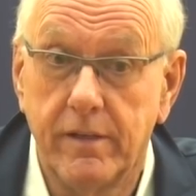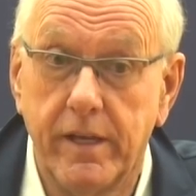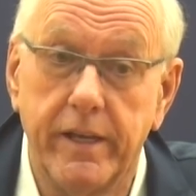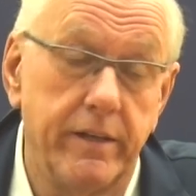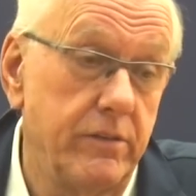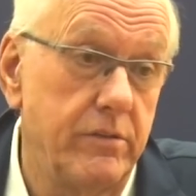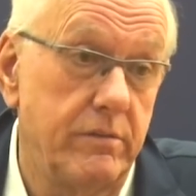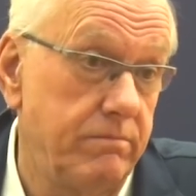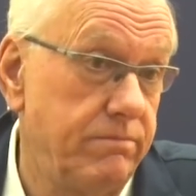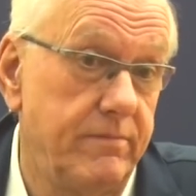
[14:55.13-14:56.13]
and
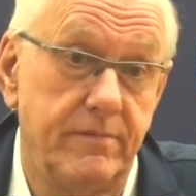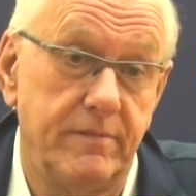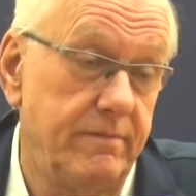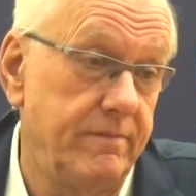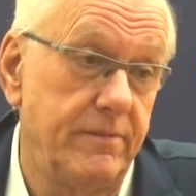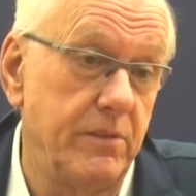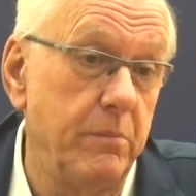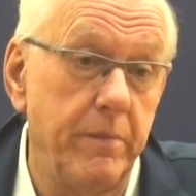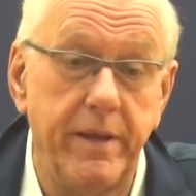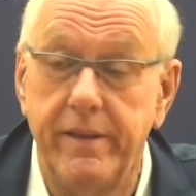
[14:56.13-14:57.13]
it's
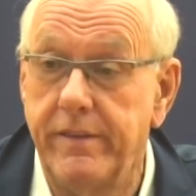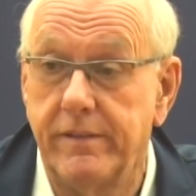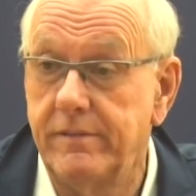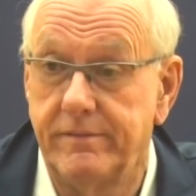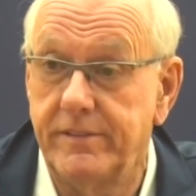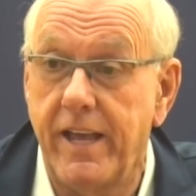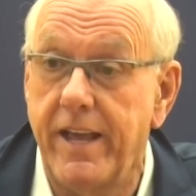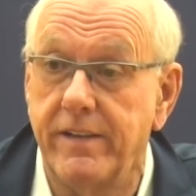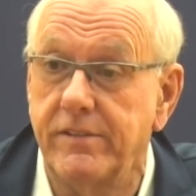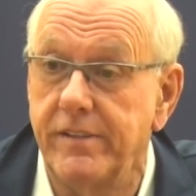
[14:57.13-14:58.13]
to me, the
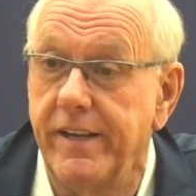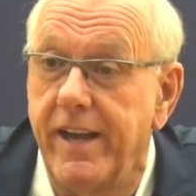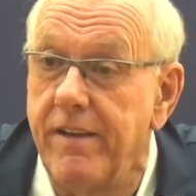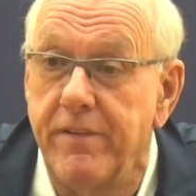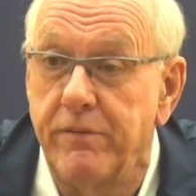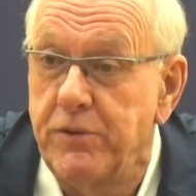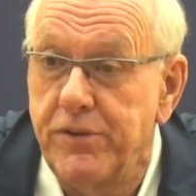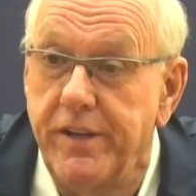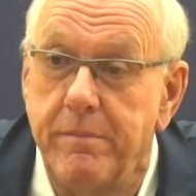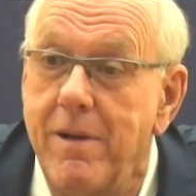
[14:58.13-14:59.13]
saddest thing I've ever
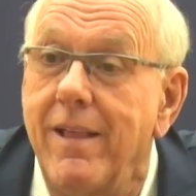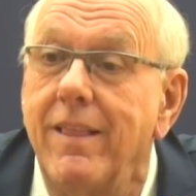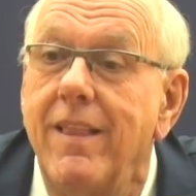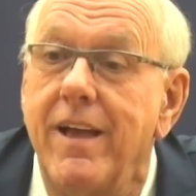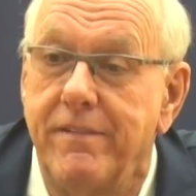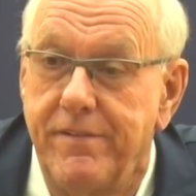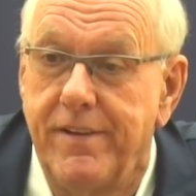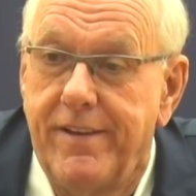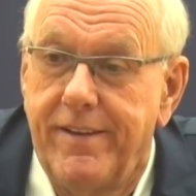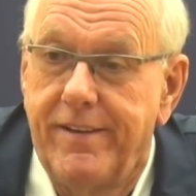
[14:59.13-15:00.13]
seen in my life.
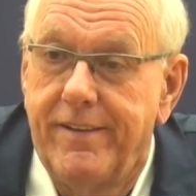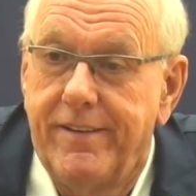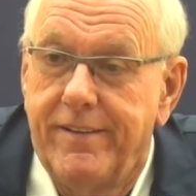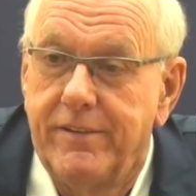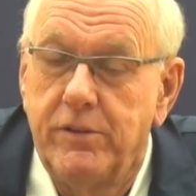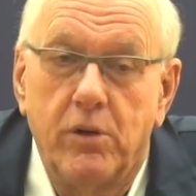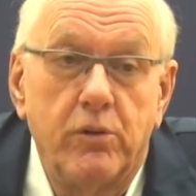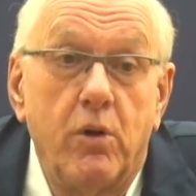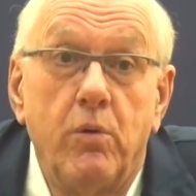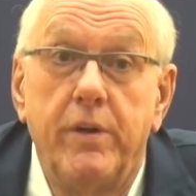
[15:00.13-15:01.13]
You
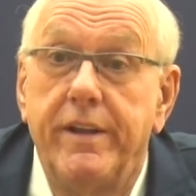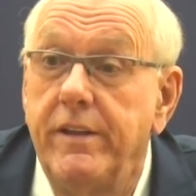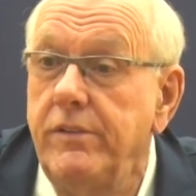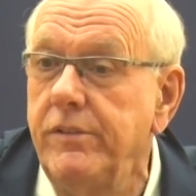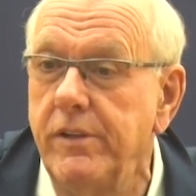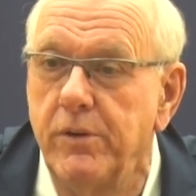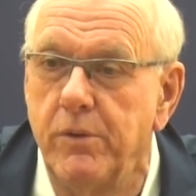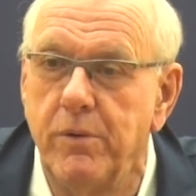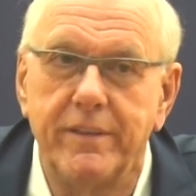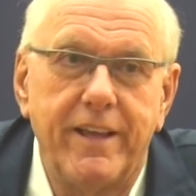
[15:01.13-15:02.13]
don't know who it is. You don't
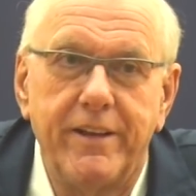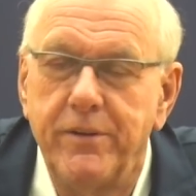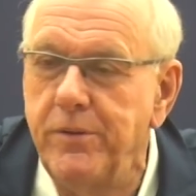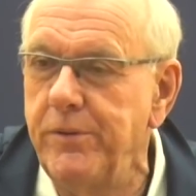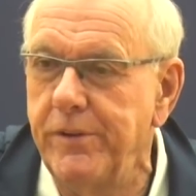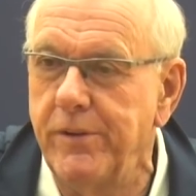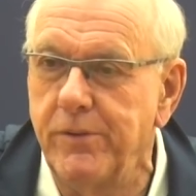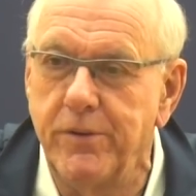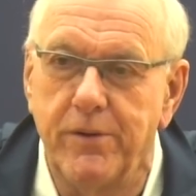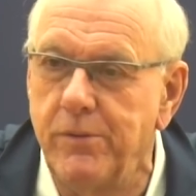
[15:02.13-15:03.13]
know what they do. You
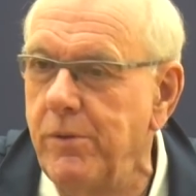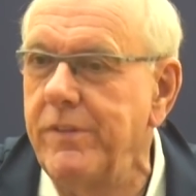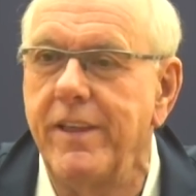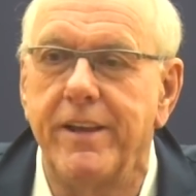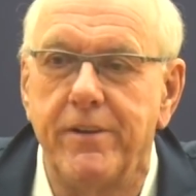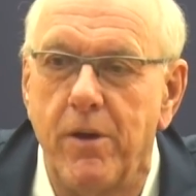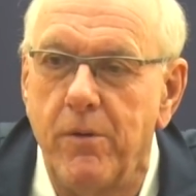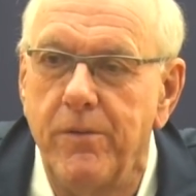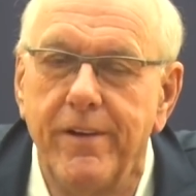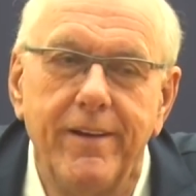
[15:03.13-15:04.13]
don't know what they
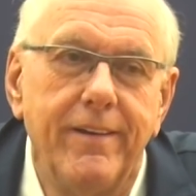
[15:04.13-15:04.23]
know.